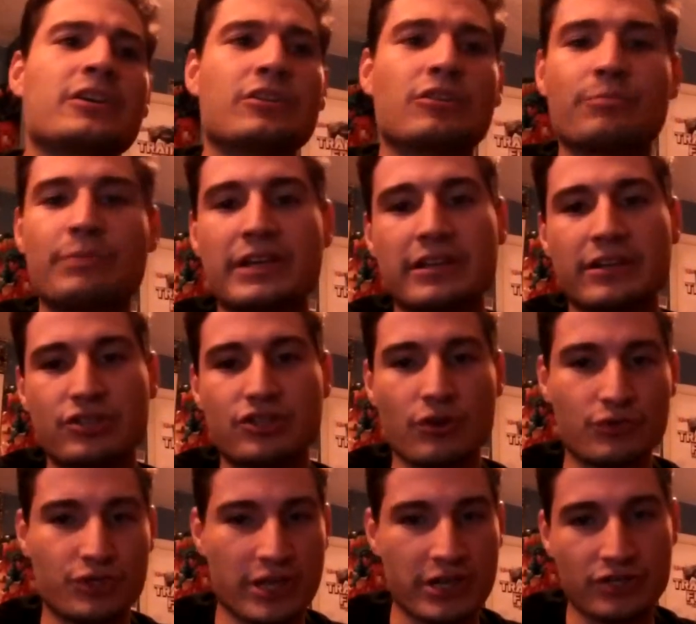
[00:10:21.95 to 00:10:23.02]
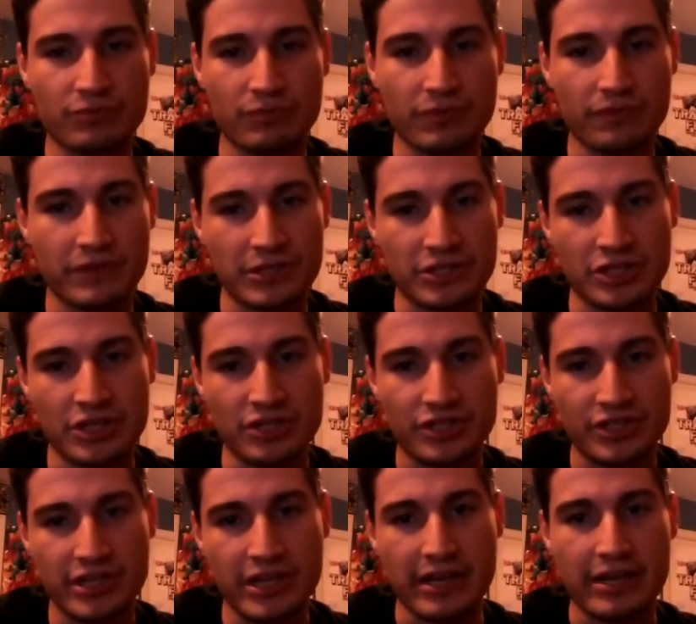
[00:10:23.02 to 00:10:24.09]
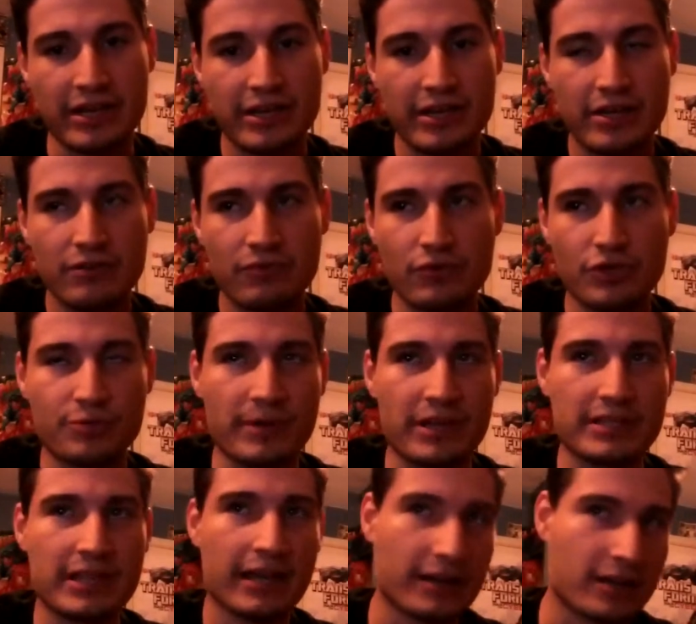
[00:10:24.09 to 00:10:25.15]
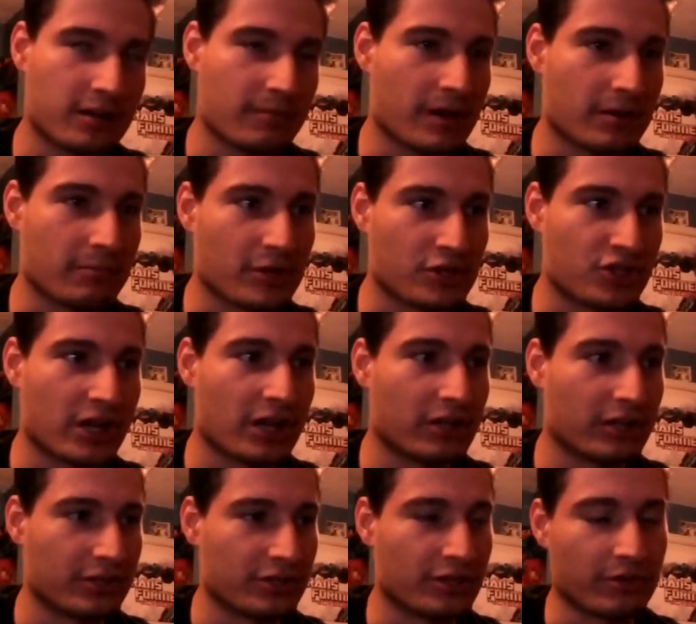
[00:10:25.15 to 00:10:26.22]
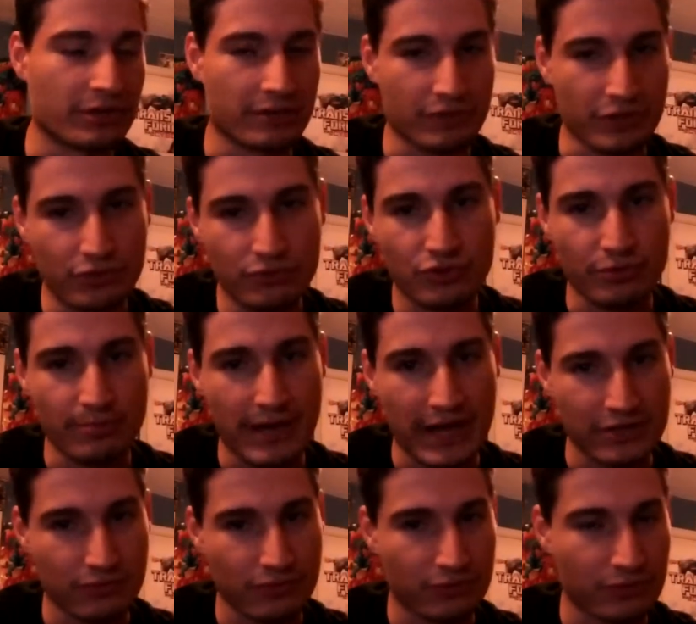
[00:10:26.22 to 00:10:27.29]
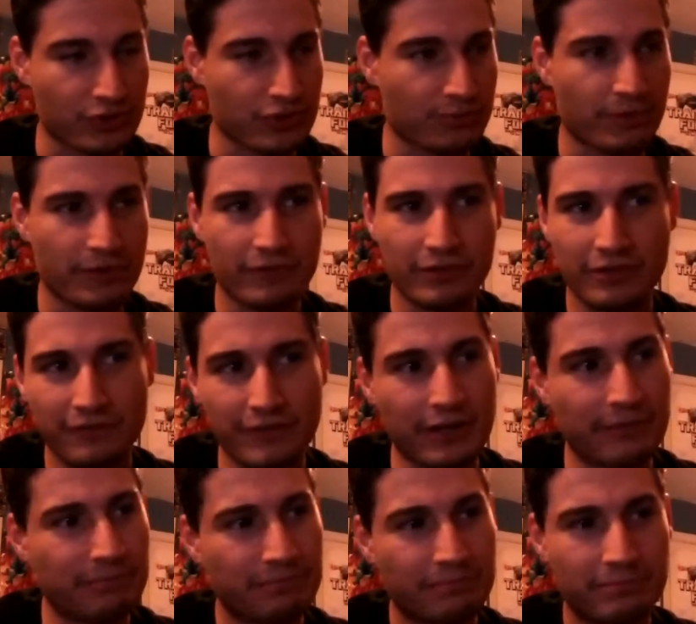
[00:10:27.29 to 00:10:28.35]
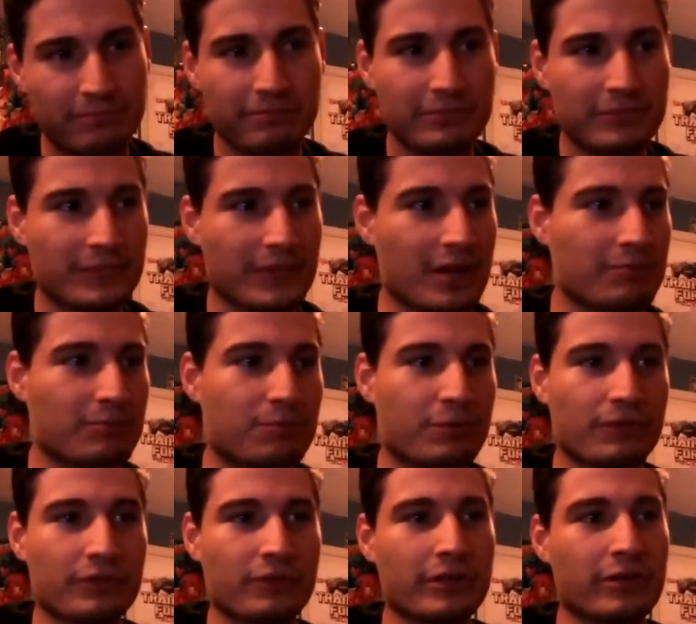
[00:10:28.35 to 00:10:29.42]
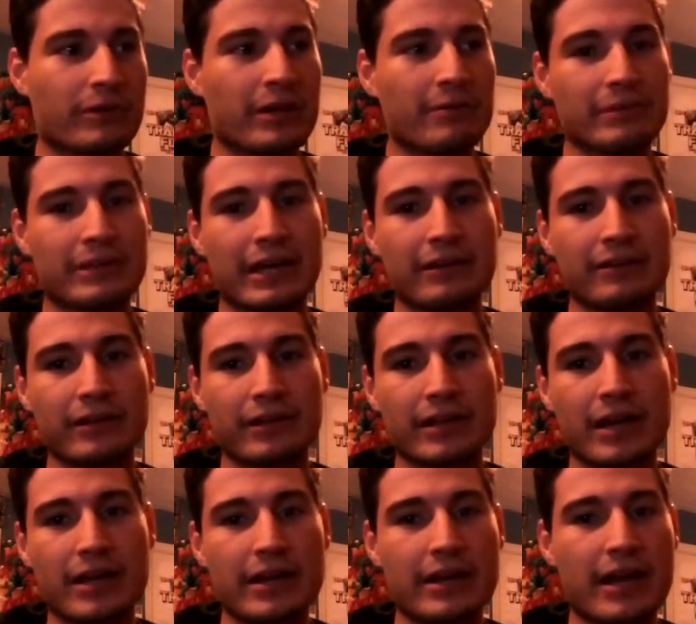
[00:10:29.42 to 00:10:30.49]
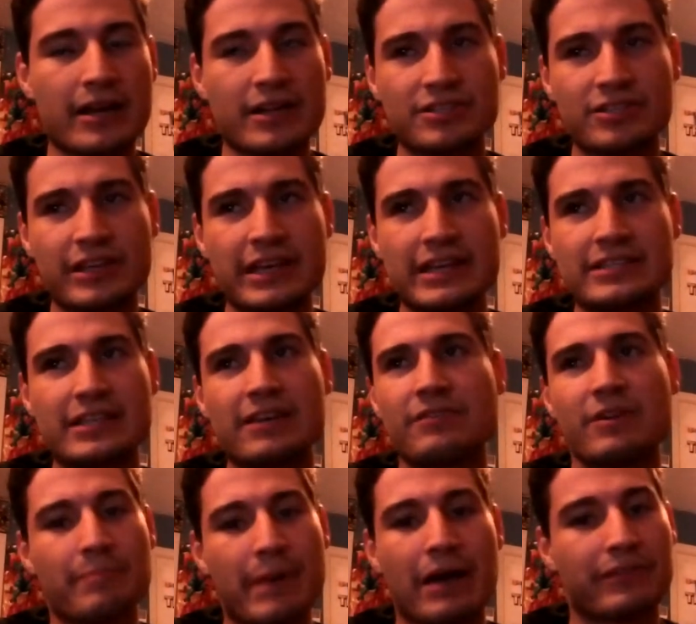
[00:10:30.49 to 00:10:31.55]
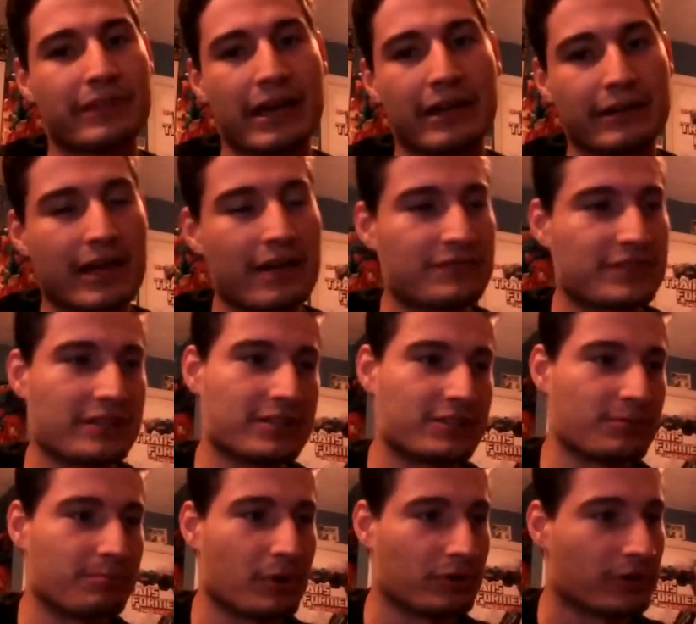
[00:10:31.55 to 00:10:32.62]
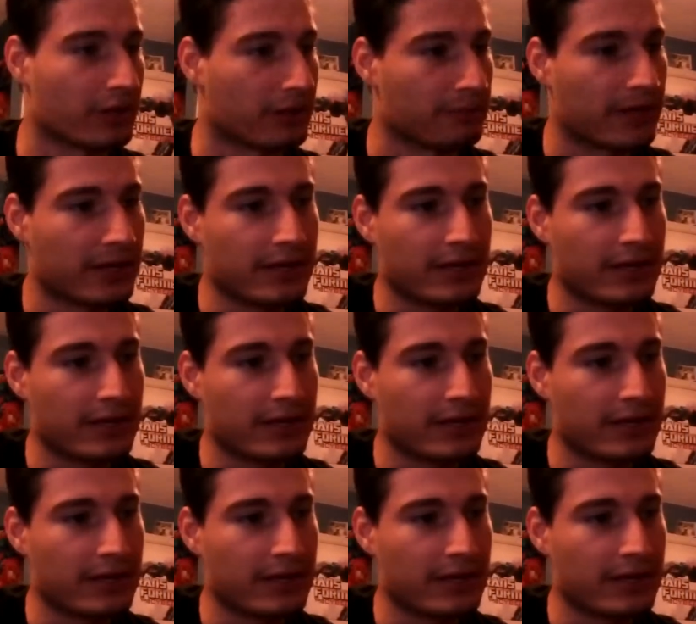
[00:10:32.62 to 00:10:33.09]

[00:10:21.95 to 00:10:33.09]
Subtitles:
it'll be in association with VGHC, which means I got to come out of my shell and give the YouTube password, which is perfectly fine. I'm perfectly okay with that, and honestly, it's not even about that. And I've said this to both of them.